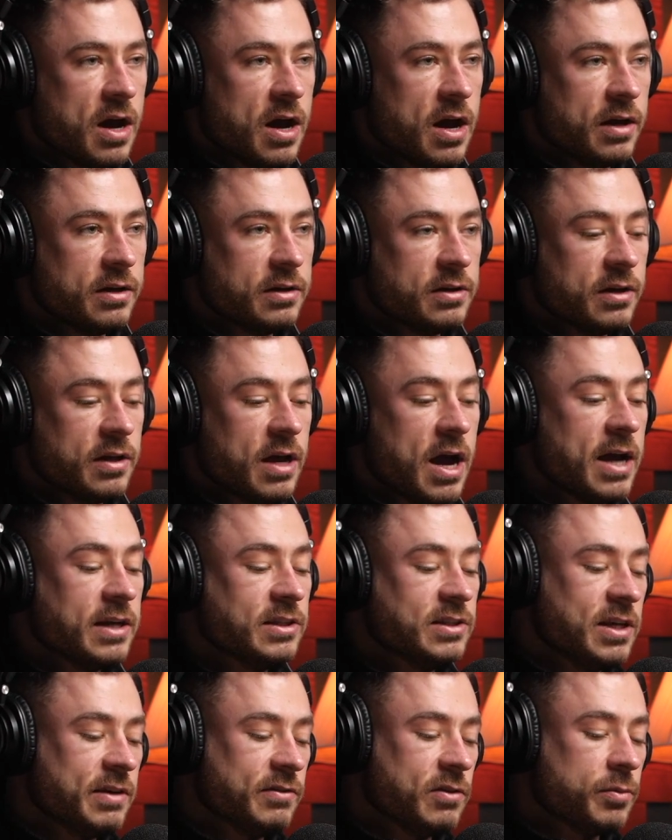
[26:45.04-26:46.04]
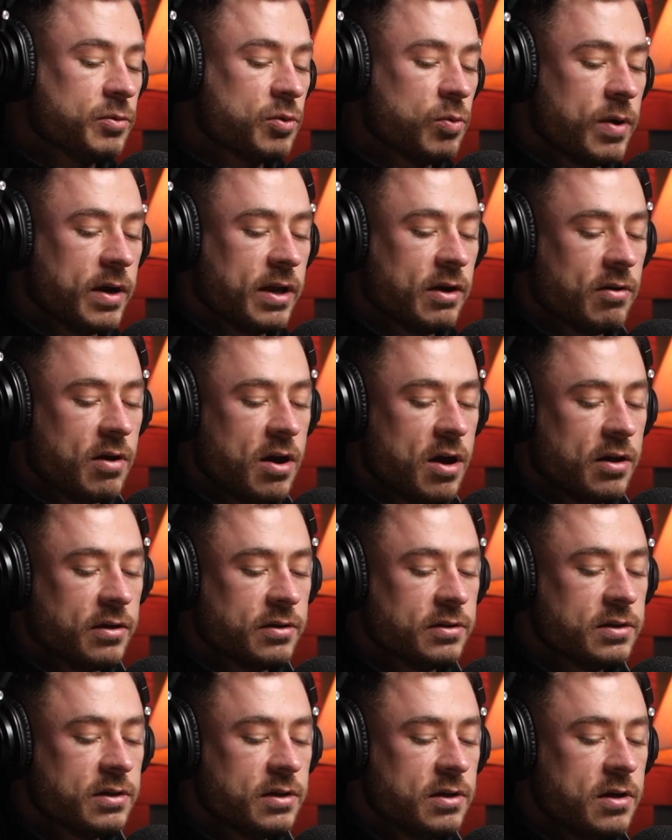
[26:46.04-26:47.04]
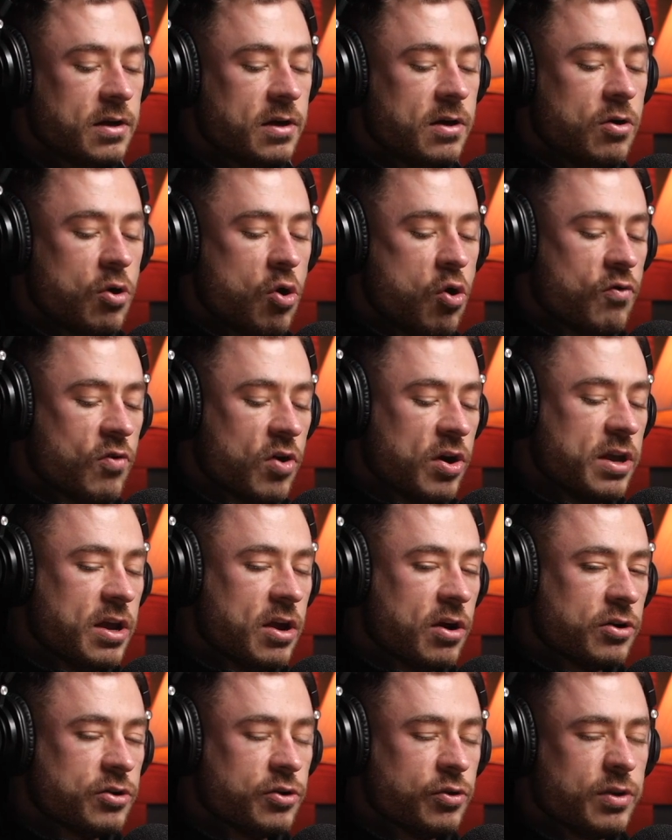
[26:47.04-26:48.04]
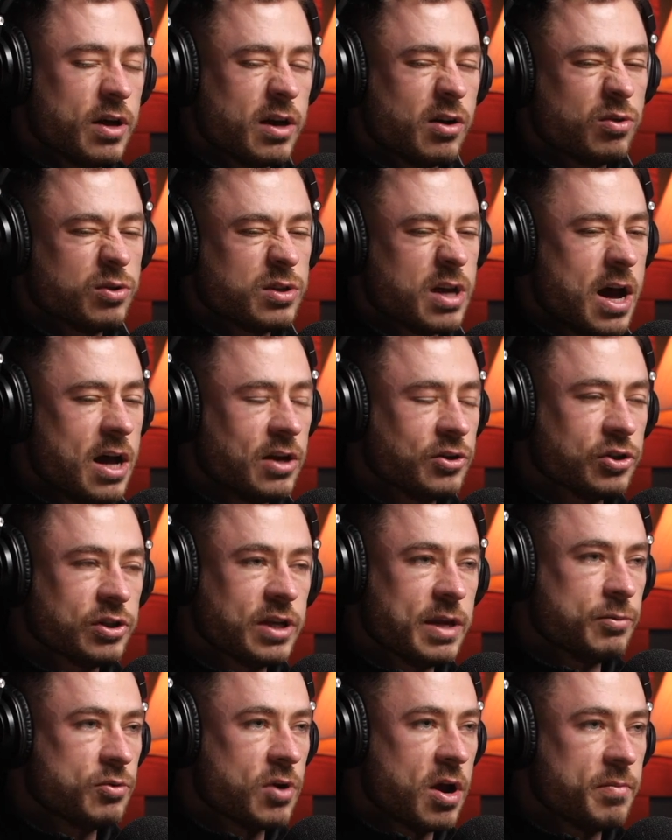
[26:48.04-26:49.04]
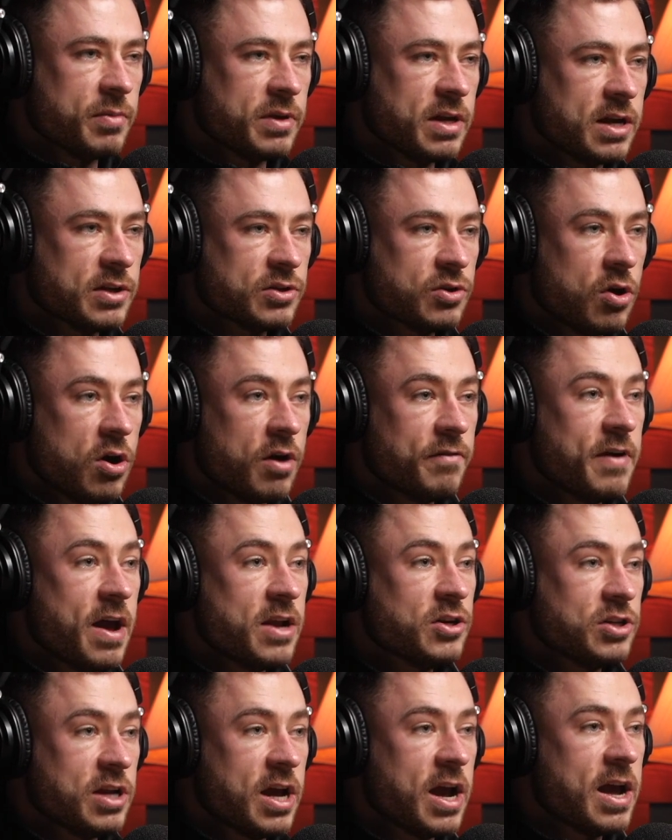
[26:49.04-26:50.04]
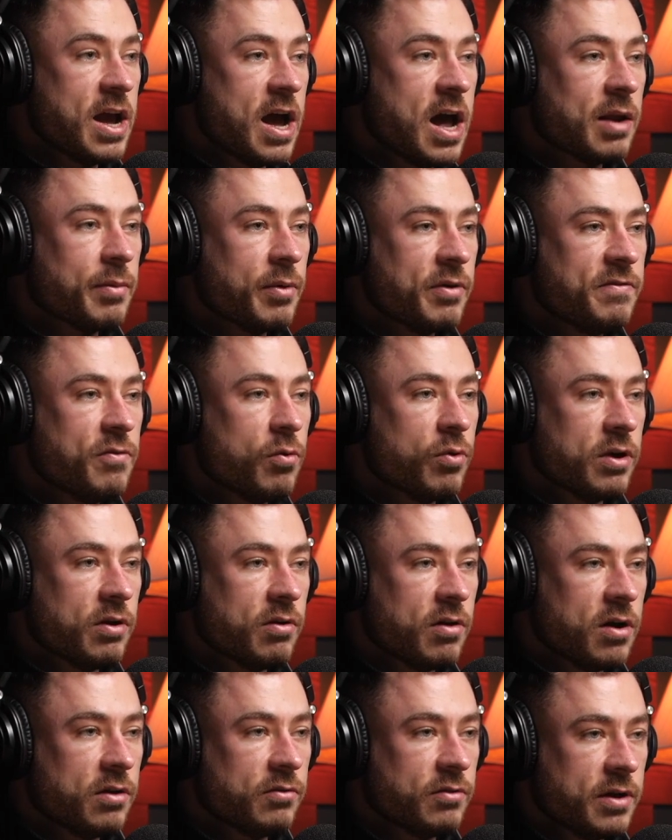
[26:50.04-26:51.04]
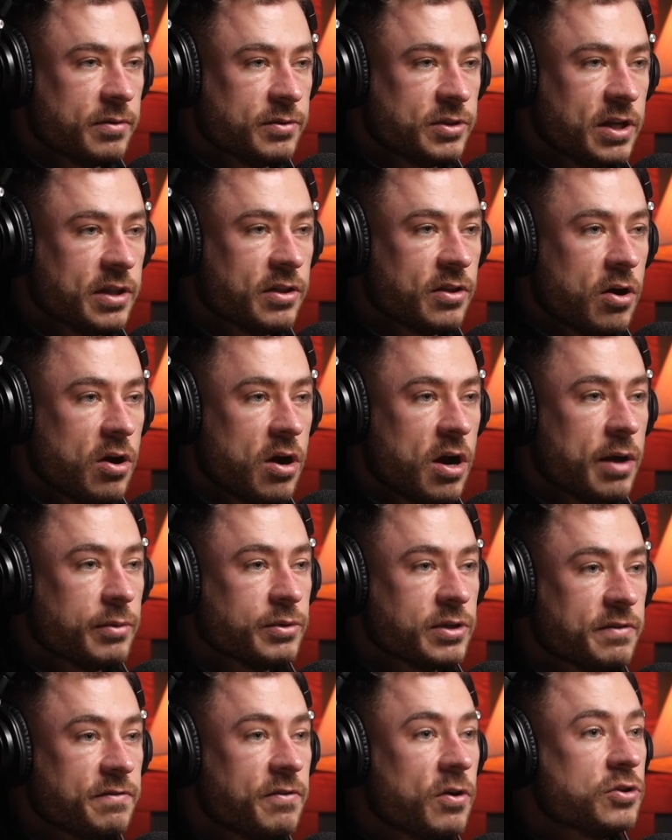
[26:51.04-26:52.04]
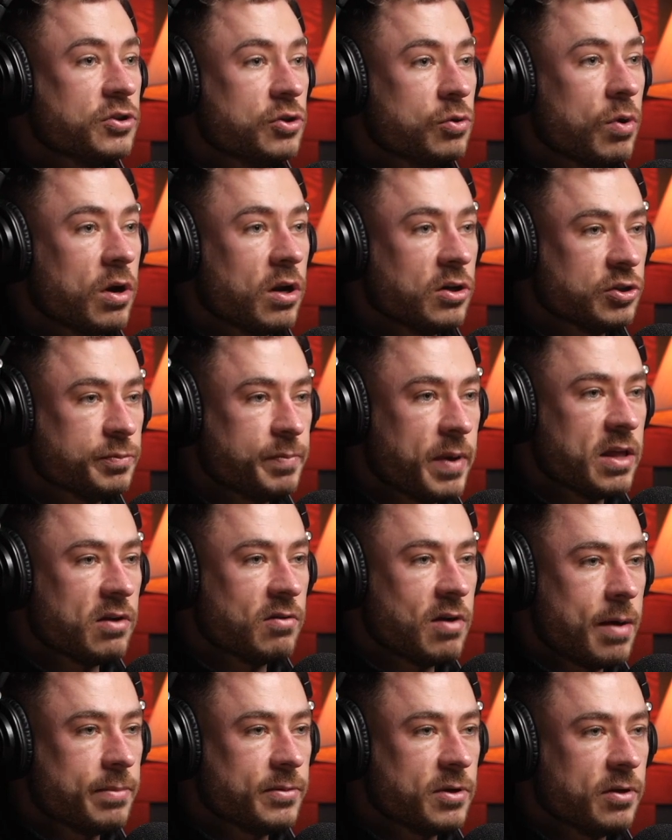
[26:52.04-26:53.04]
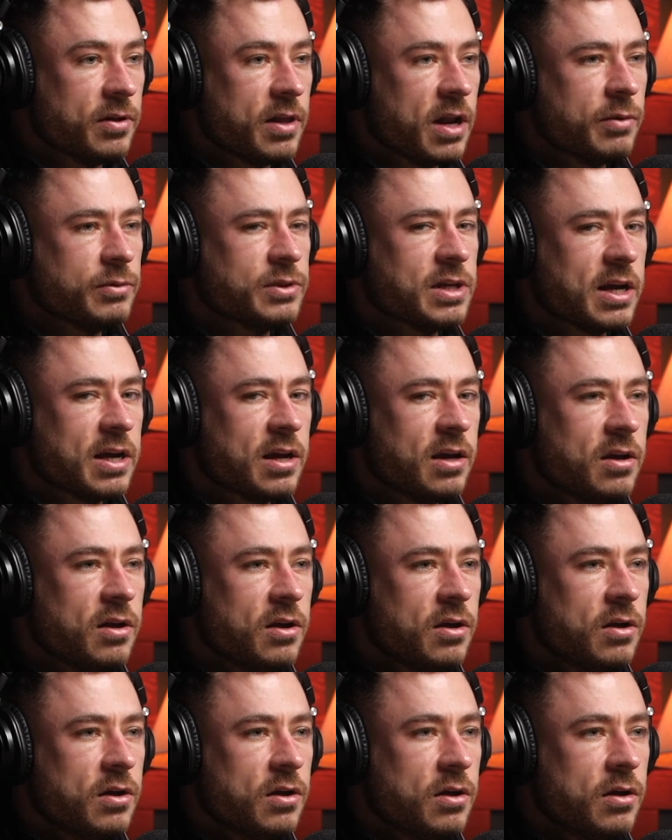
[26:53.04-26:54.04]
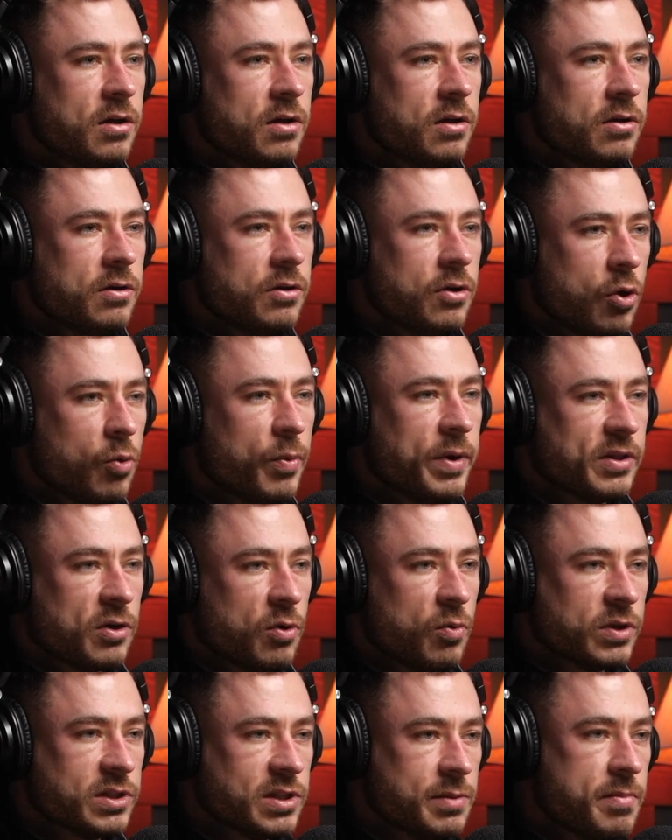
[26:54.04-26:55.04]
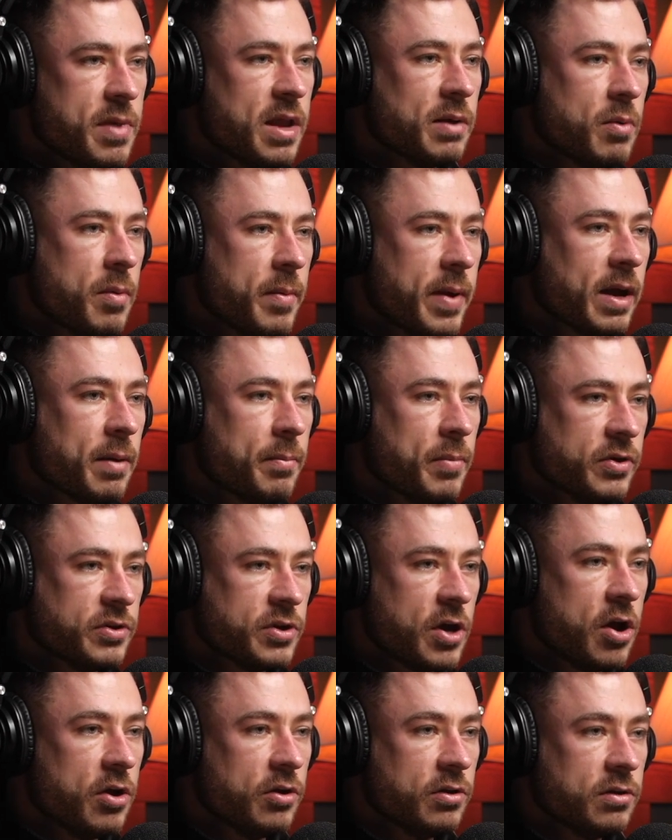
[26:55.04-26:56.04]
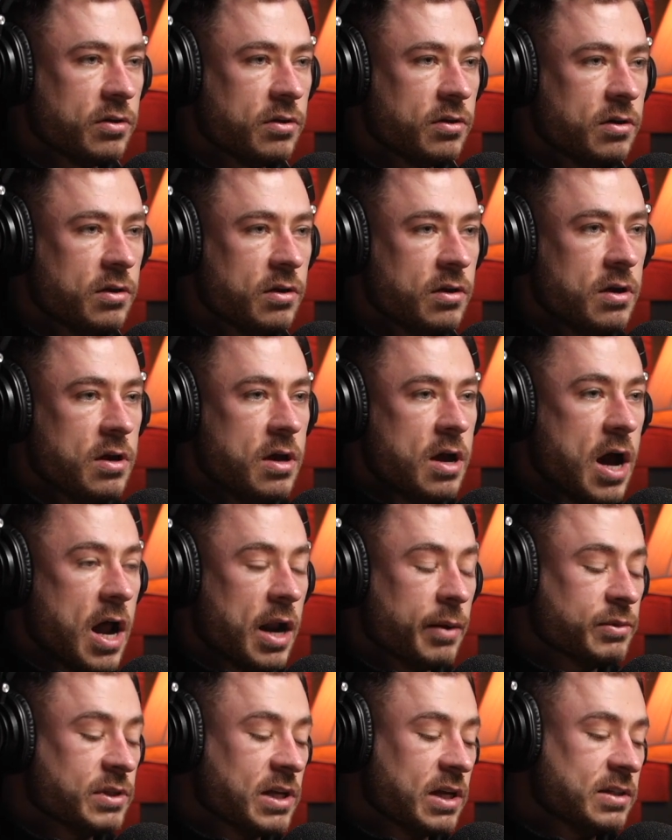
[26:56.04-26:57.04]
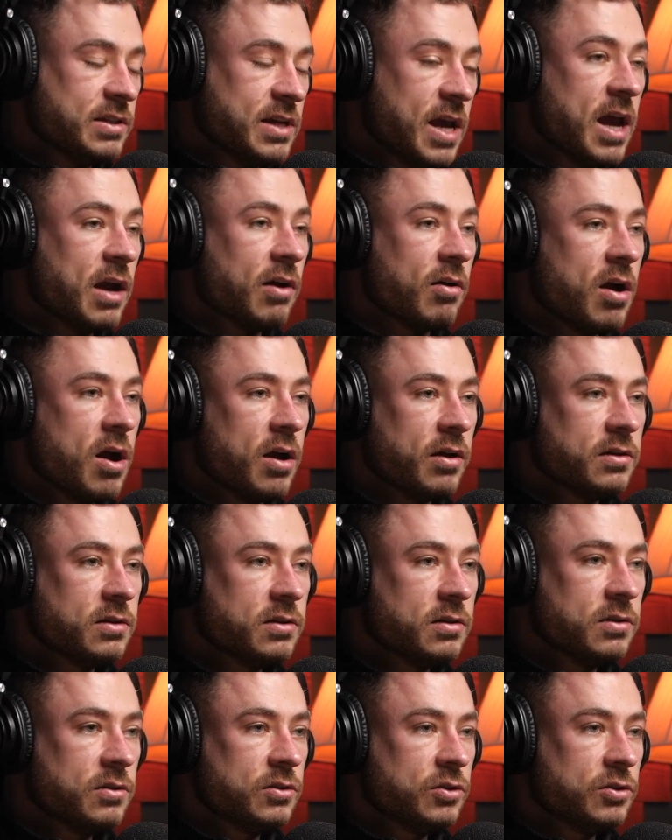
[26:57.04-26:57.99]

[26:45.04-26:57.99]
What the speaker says: And I saved up 20 grand over a year or two, then goes, I'll just keep driving my dad's car. Eventually I had about 40 grand, right, sitting there. And I was like, fuck, do you know what? I'll just buy the Raptor. Then I was like, no, wait there. What's the minimum I can put down? And it was like 10 grand.